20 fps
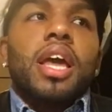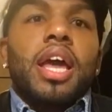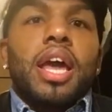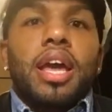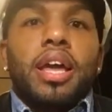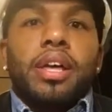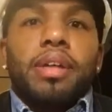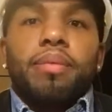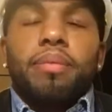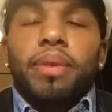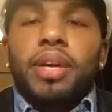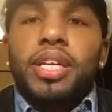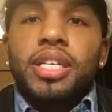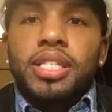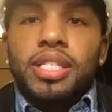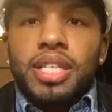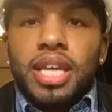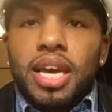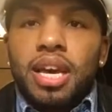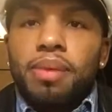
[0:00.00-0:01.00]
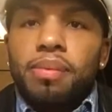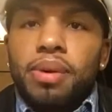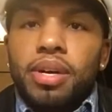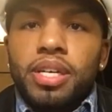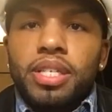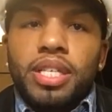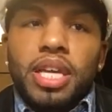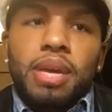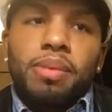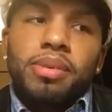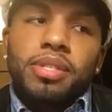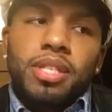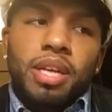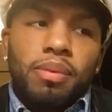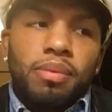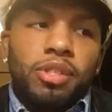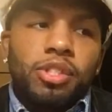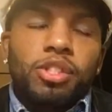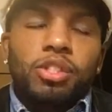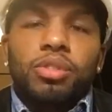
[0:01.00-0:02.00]
and what he said was, hey, what's
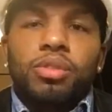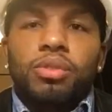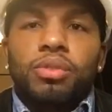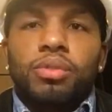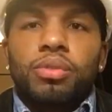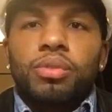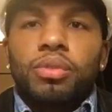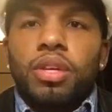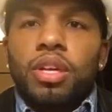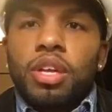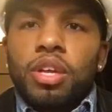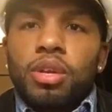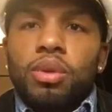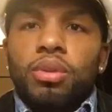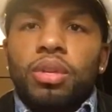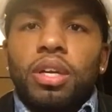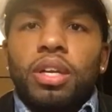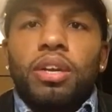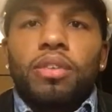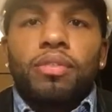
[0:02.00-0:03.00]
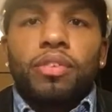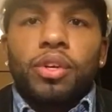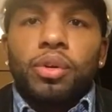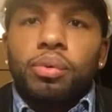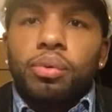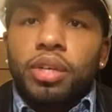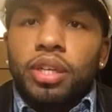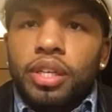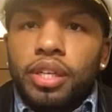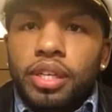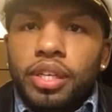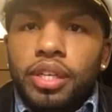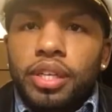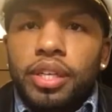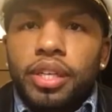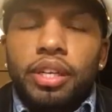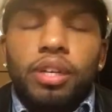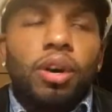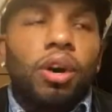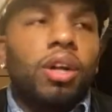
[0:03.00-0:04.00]
up with you? You looking real good
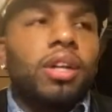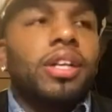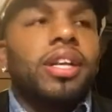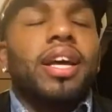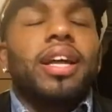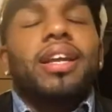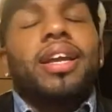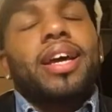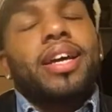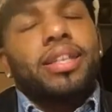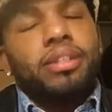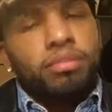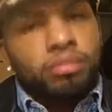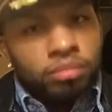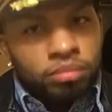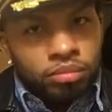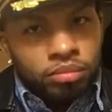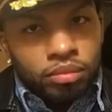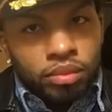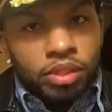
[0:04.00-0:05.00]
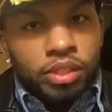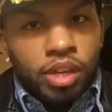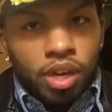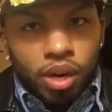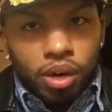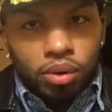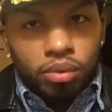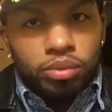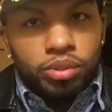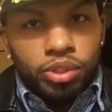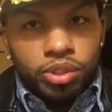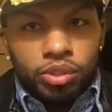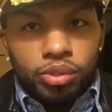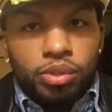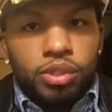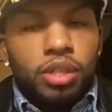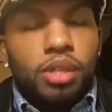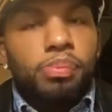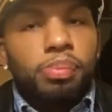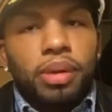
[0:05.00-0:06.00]
and all of that. Like, no,
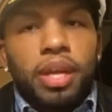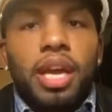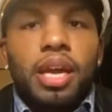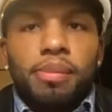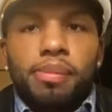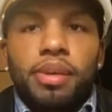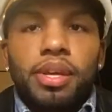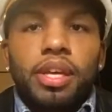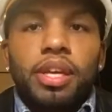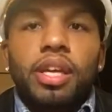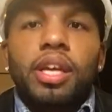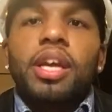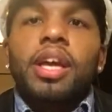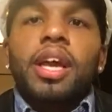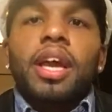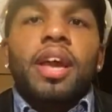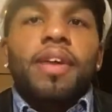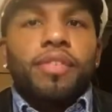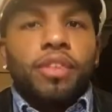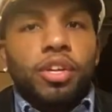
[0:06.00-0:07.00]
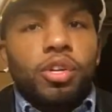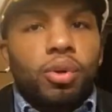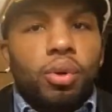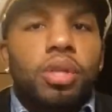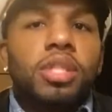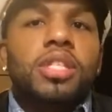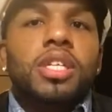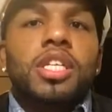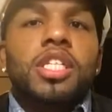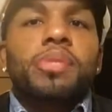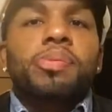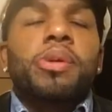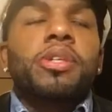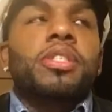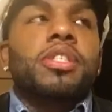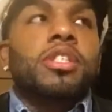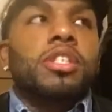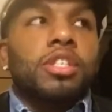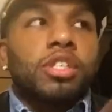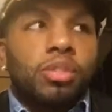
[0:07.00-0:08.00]
dude, you're playing me. If you're doing it to this
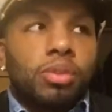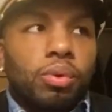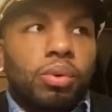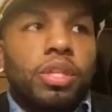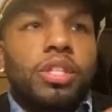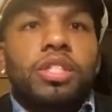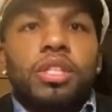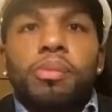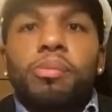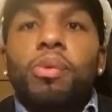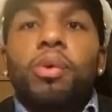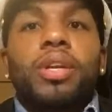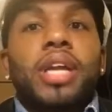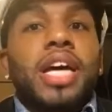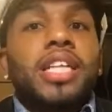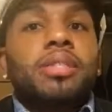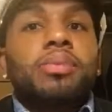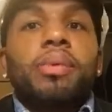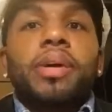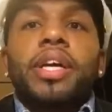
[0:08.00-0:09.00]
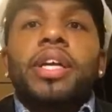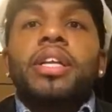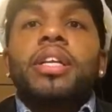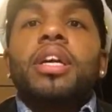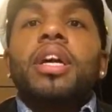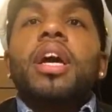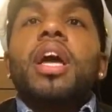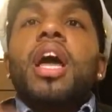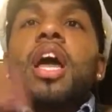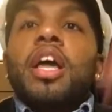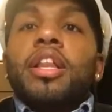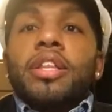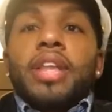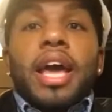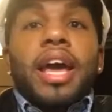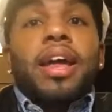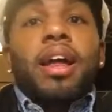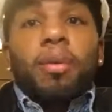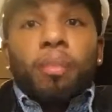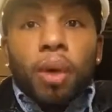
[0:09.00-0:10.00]
person, you're doing it to more. That's when
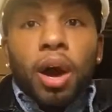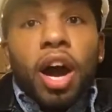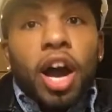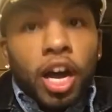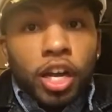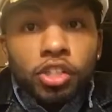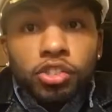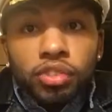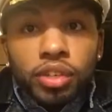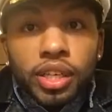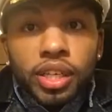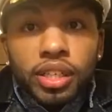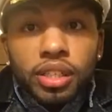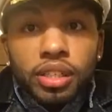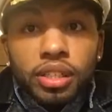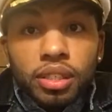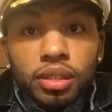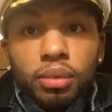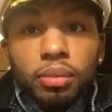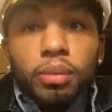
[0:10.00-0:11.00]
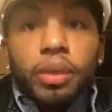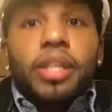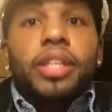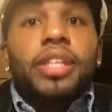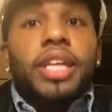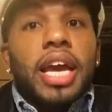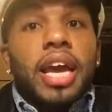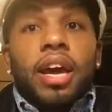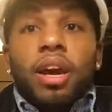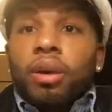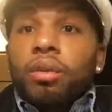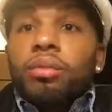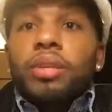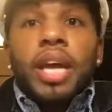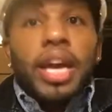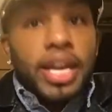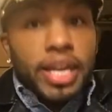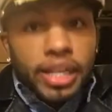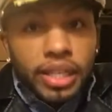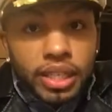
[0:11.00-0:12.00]
that 100 went down,
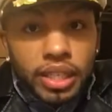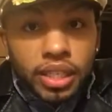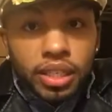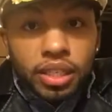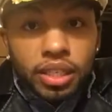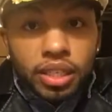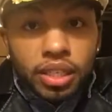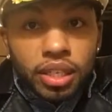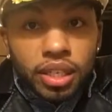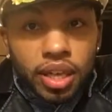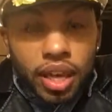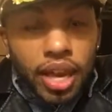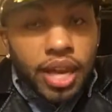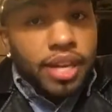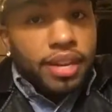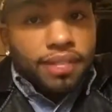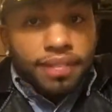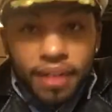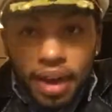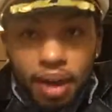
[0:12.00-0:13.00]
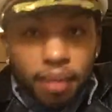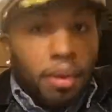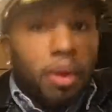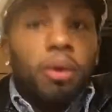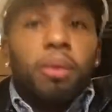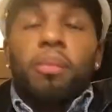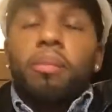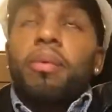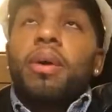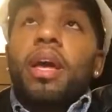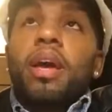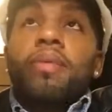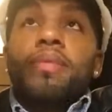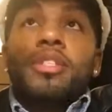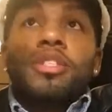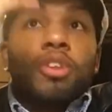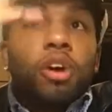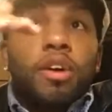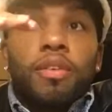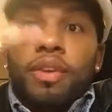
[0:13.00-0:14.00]
80, 85. Well, it
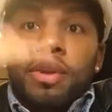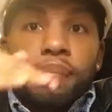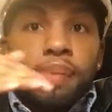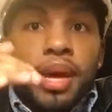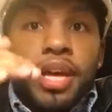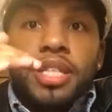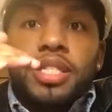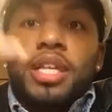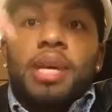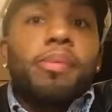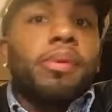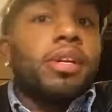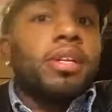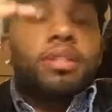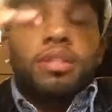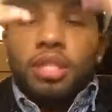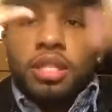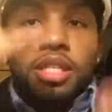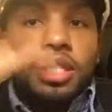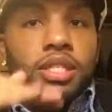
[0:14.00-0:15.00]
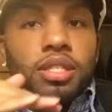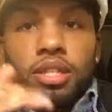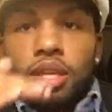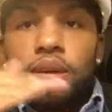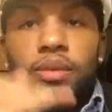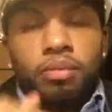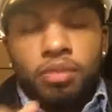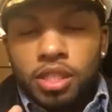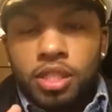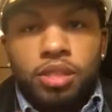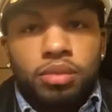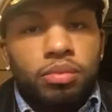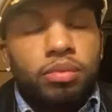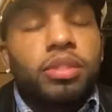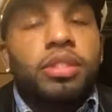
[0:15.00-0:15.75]
was already past that, but it just